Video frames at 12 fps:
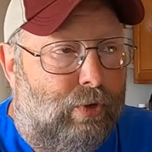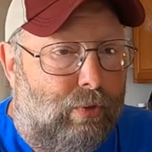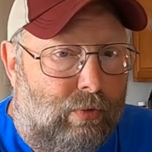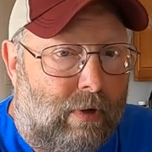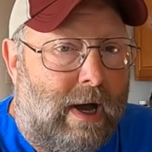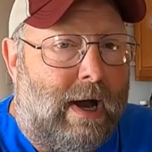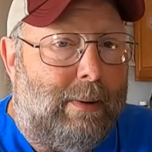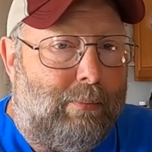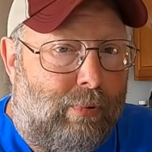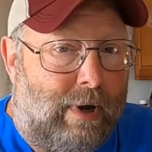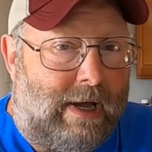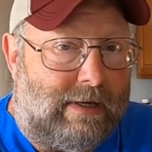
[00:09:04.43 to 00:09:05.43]
Do
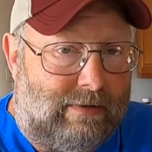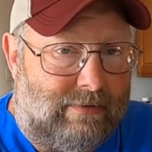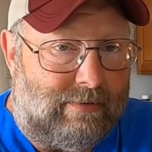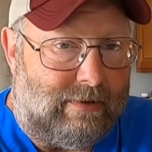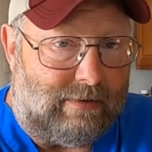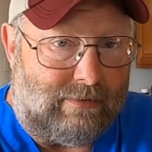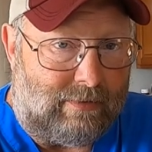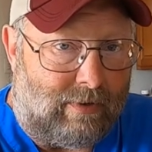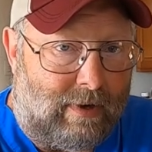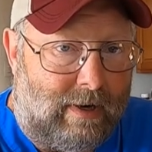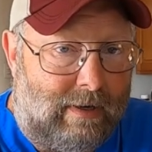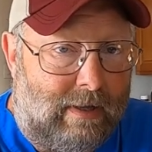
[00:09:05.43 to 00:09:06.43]
not practice this, all
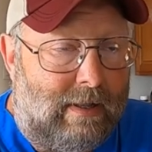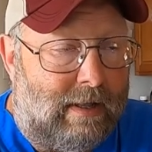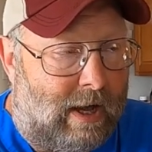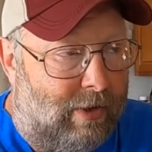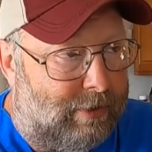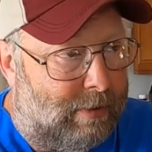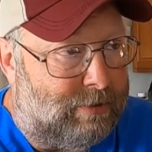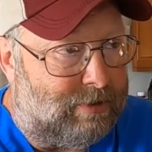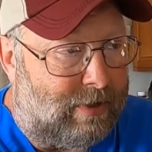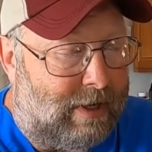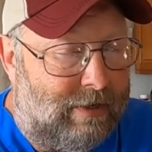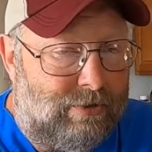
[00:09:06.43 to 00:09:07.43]
right? I'll
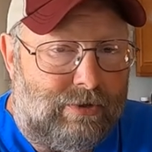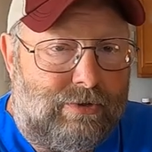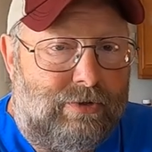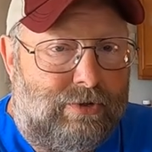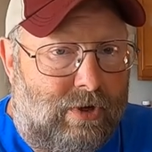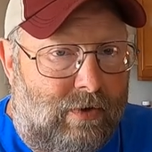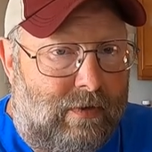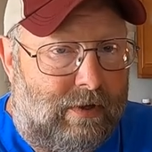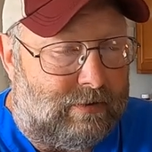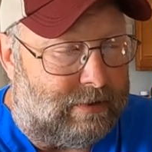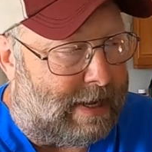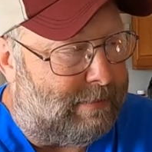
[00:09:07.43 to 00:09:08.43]
demonstrate it just to show that
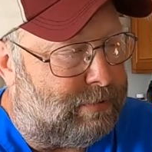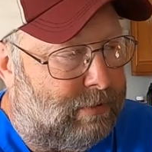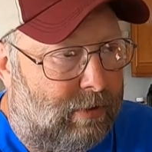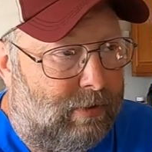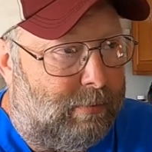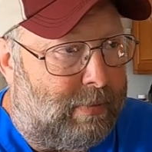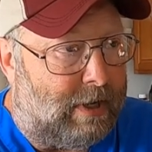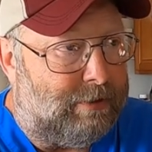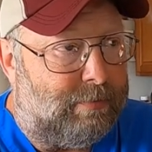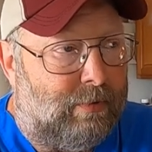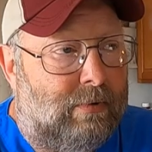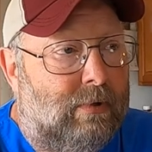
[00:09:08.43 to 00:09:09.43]
it's absolutely
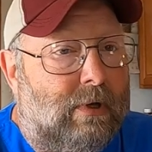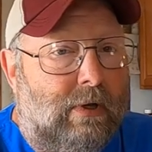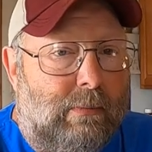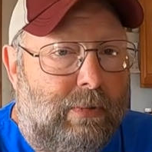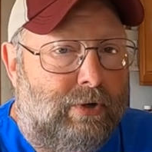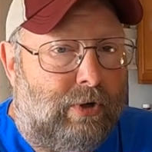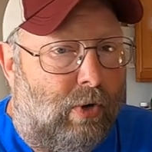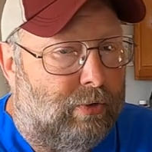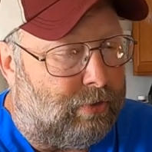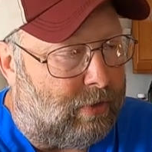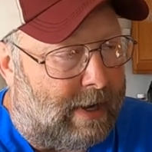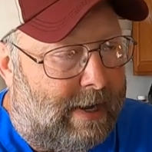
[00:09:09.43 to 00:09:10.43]
possible, but
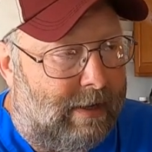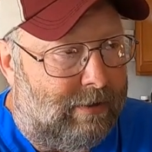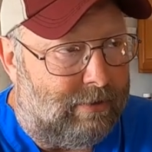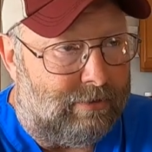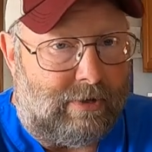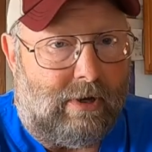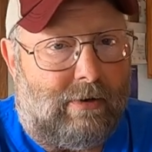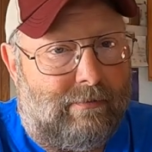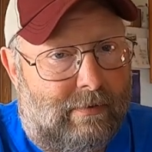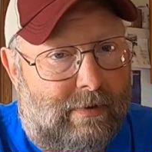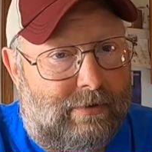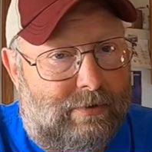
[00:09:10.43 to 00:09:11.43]
don't try it yourself
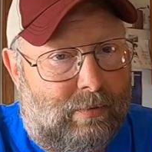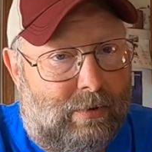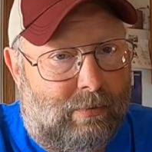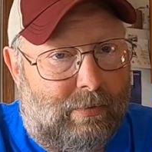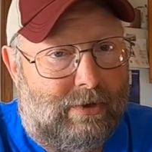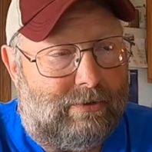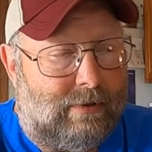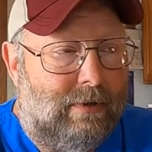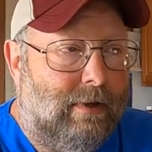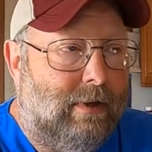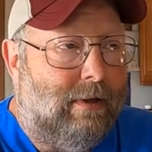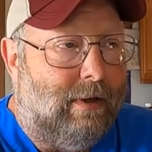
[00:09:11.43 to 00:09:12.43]
unless you want to risk
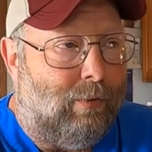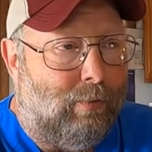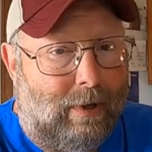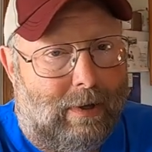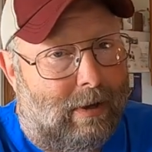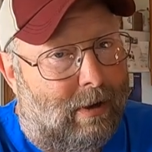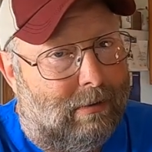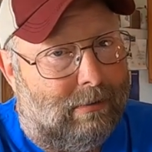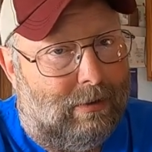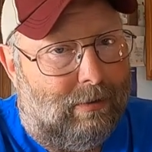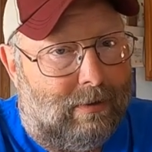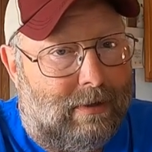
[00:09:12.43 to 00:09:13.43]
a really
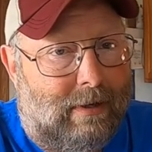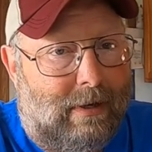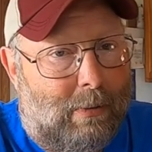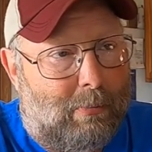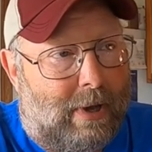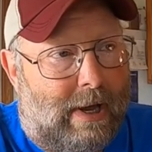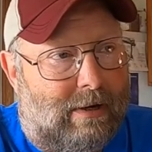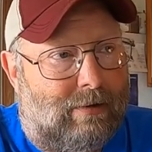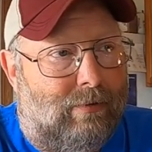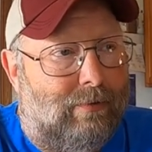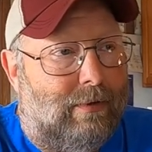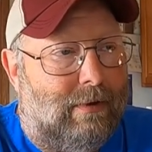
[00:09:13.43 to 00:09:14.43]
ugly looking impact
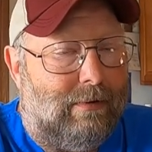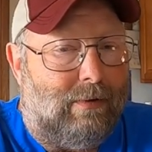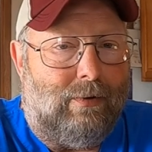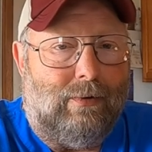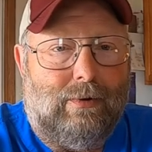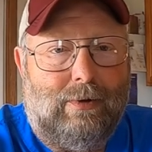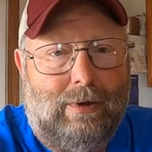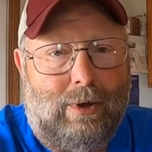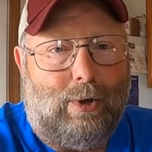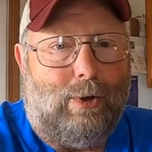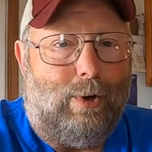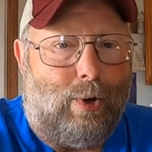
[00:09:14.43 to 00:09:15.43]
on the, on,
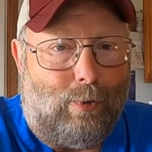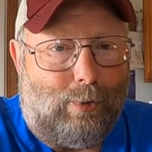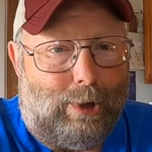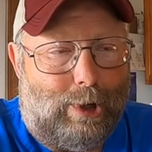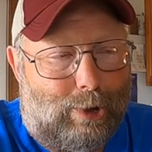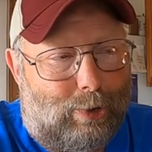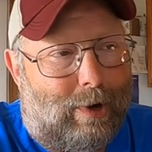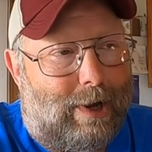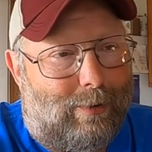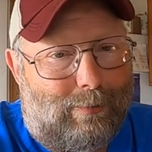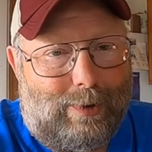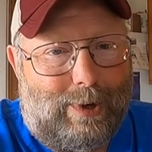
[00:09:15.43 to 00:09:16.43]
uh, on the uh,
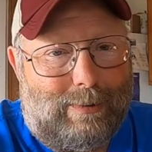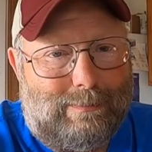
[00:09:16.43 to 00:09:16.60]
ground.